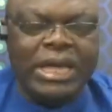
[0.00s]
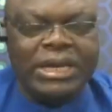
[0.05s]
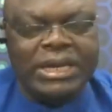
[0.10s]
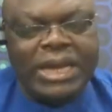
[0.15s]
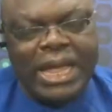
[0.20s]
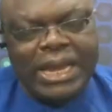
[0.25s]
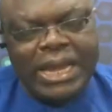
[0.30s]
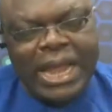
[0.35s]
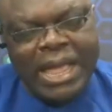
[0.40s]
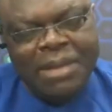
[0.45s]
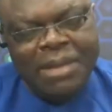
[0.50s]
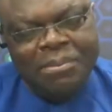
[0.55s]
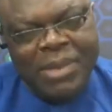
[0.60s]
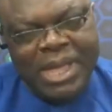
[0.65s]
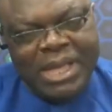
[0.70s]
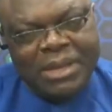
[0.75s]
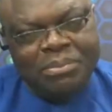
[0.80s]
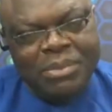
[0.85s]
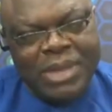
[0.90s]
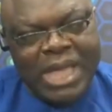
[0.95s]
And, and
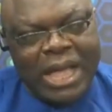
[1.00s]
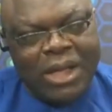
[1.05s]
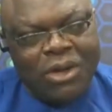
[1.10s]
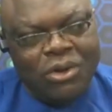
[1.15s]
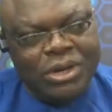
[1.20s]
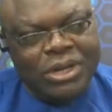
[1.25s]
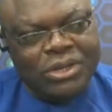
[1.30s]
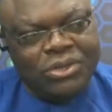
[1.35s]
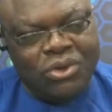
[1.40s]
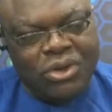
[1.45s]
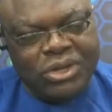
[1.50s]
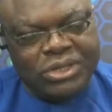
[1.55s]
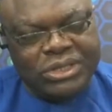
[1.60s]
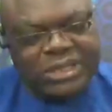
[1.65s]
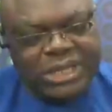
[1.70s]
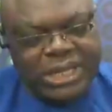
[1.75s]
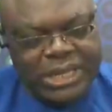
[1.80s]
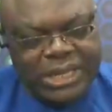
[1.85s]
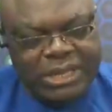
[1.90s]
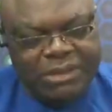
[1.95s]
I make me account the
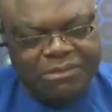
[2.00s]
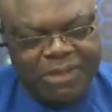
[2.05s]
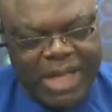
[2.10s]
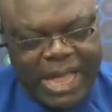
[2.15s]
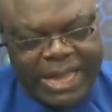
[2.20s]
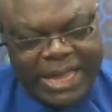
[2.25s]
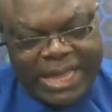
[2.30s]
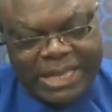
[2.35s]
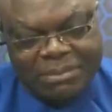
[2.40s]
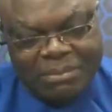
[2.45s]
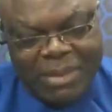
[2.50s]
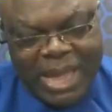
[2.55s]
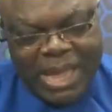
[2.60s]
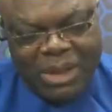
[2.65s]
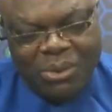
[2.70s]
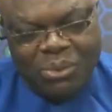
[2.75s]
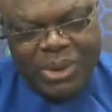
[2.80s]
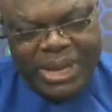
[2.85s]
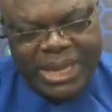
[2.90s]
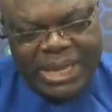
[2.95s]
talk say, if I get
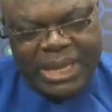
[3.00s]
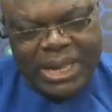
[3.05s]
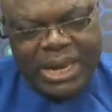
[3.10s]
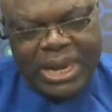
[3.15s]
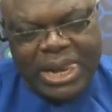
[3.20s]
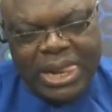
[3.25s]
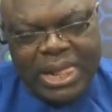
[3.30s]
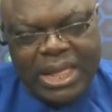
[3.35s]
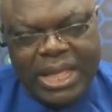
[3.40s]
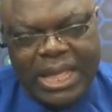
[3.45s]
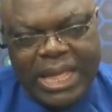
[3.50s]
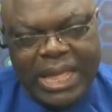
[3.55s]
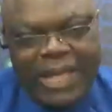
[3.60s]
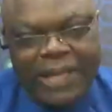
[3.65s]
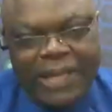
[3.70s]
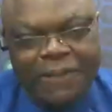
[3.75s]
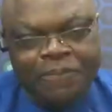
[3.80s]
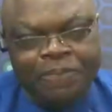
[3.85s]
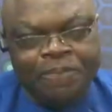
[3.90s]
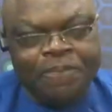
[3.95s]
my way,
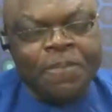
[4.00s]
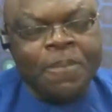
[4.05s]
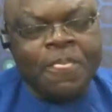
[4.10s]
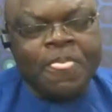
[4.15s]
eh,